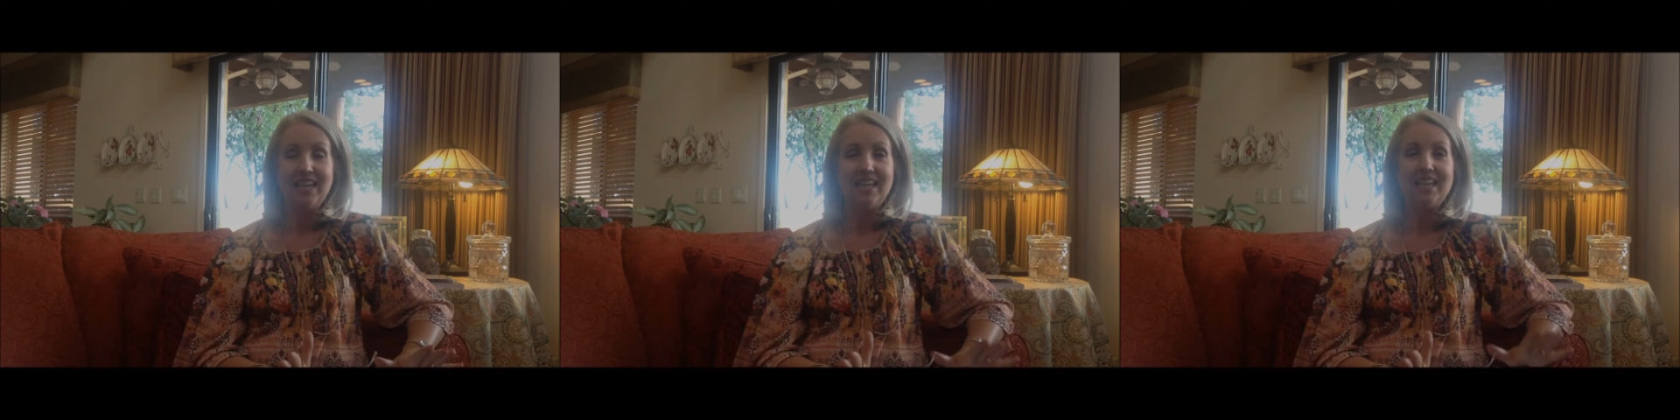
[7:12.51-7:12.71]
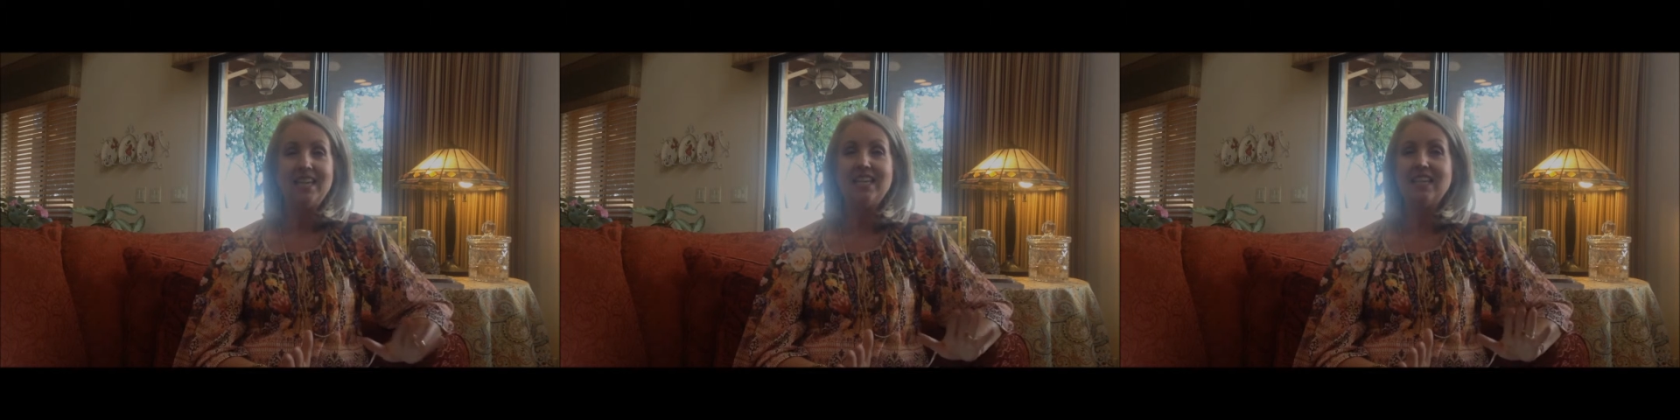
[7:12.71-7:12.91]

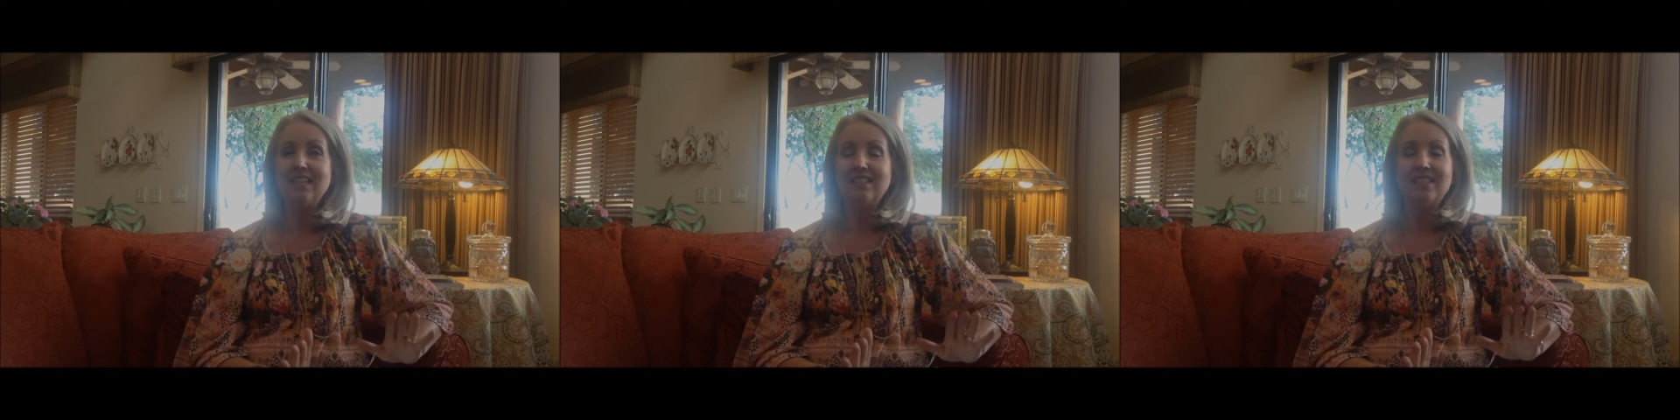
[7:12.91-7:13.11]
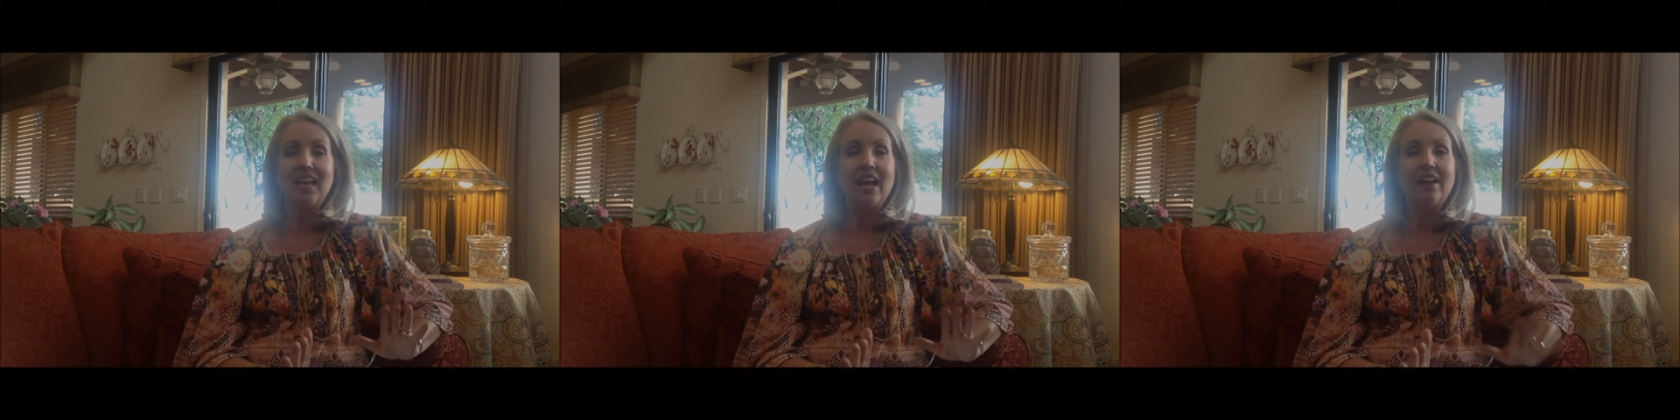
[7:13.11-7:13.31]
He
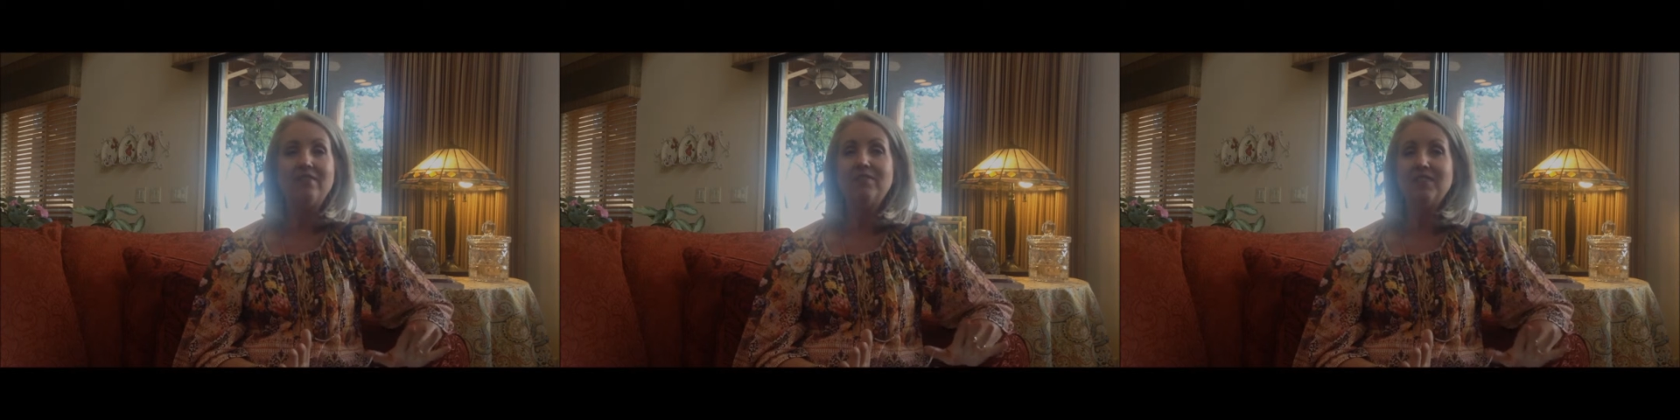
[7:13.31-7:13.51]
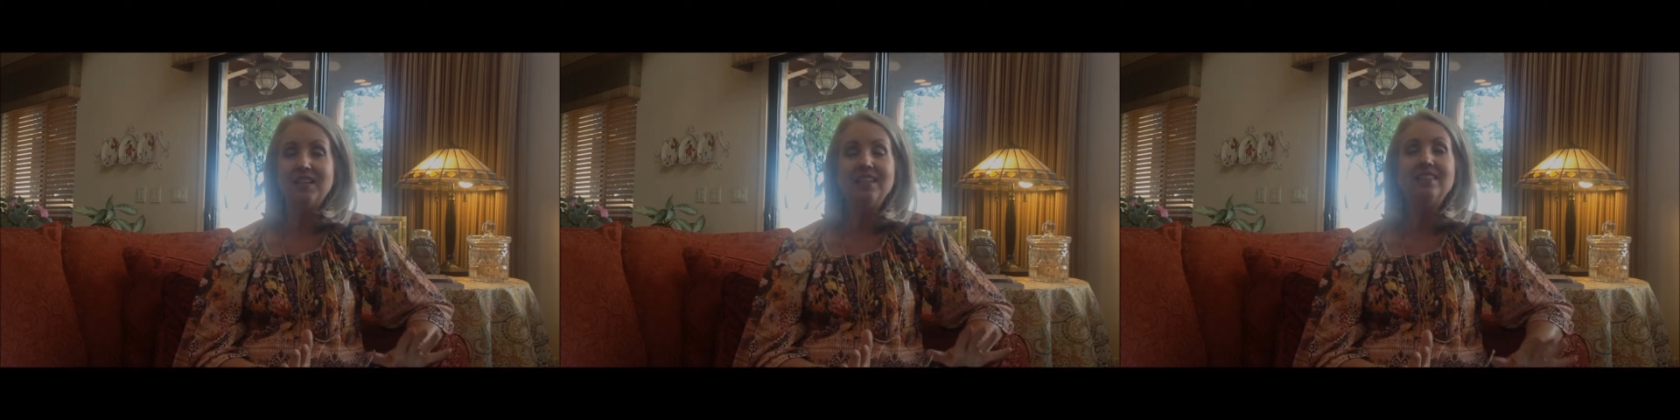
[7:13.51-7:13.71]
is
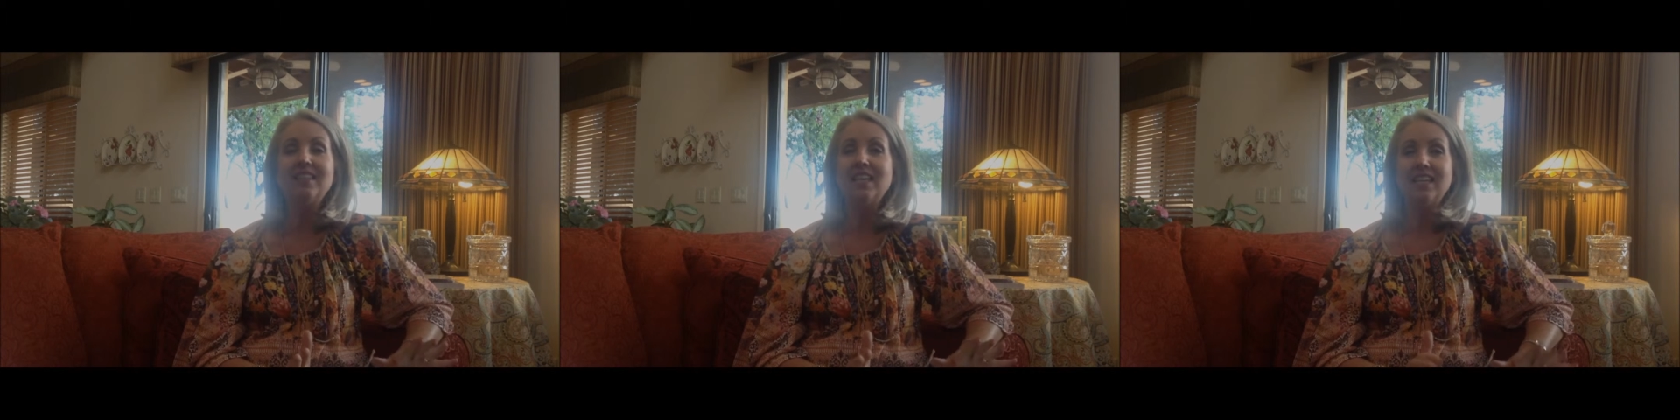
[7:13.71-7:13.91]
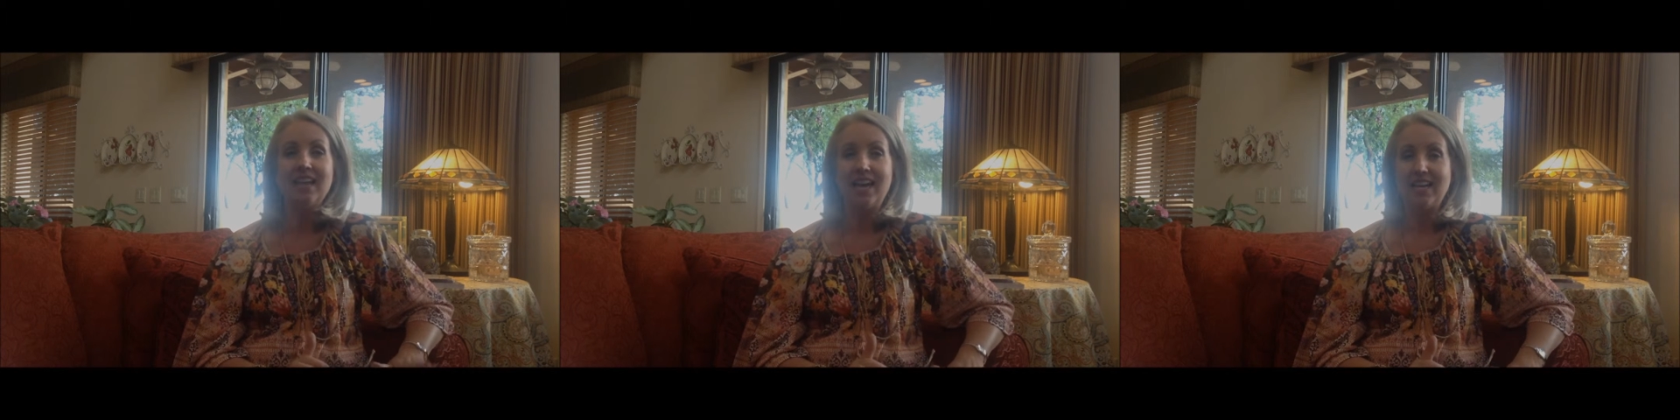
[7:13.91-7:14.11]

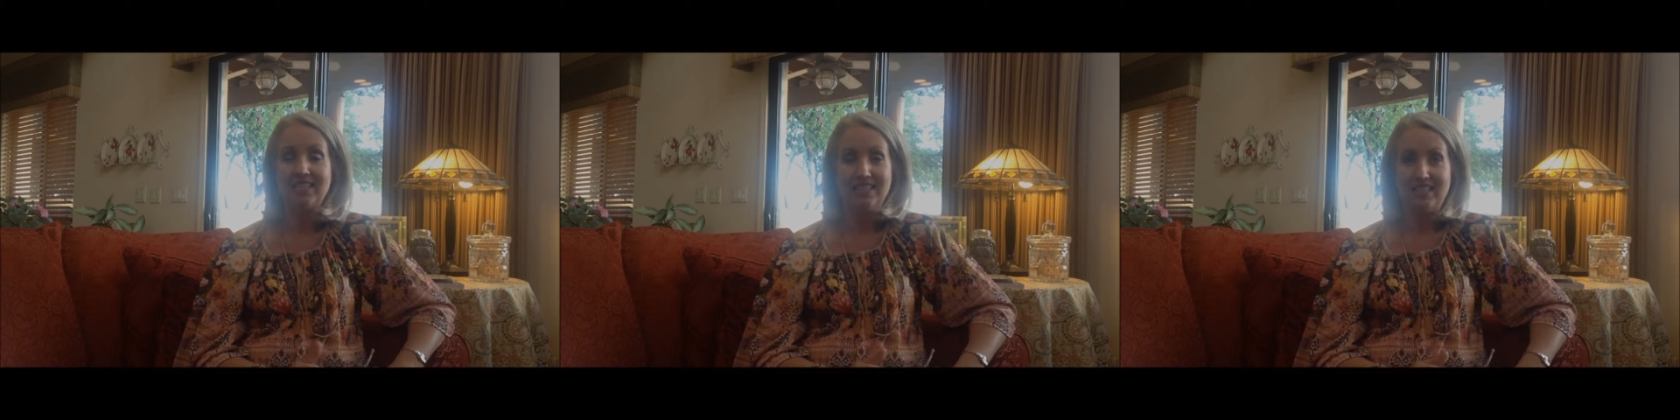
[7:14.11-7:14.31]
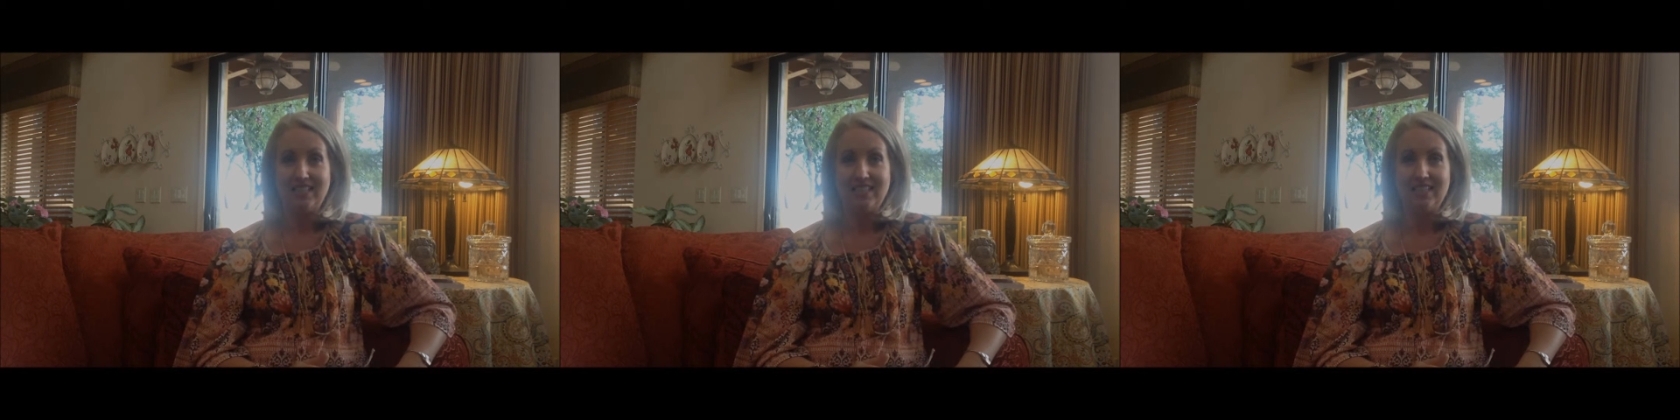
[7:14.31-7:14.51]
everything I
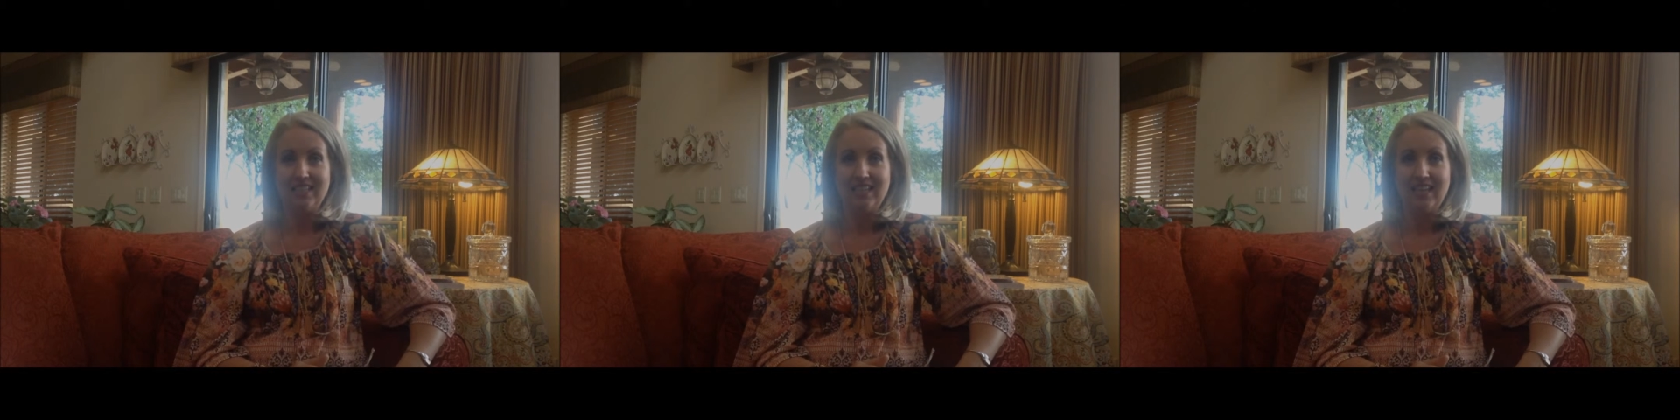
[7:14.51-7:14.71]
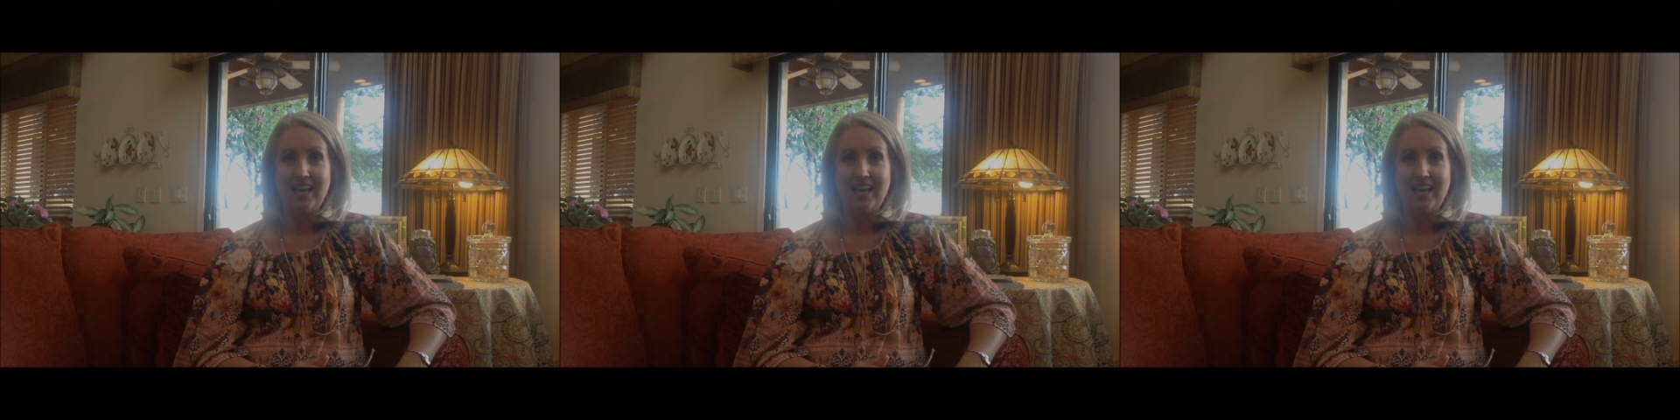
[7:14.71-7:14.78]
need,